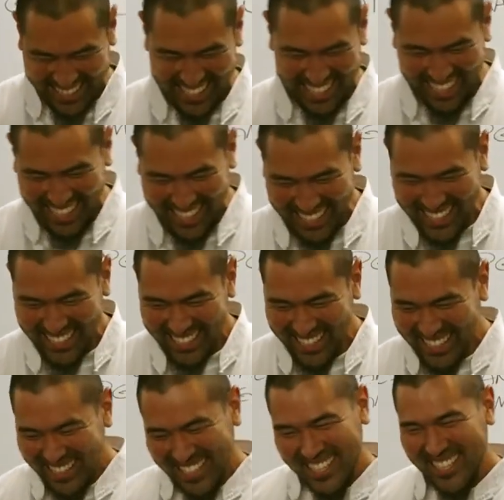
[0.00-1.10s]
Okay,
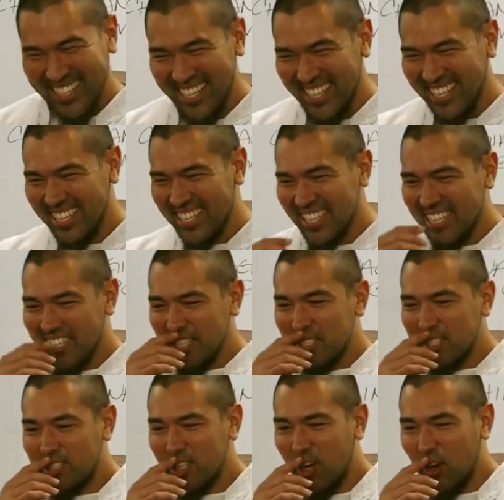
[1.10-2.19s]
good.
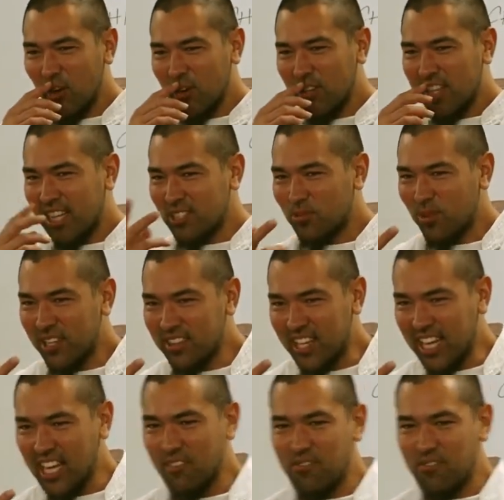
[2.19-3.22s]
So that's one thing.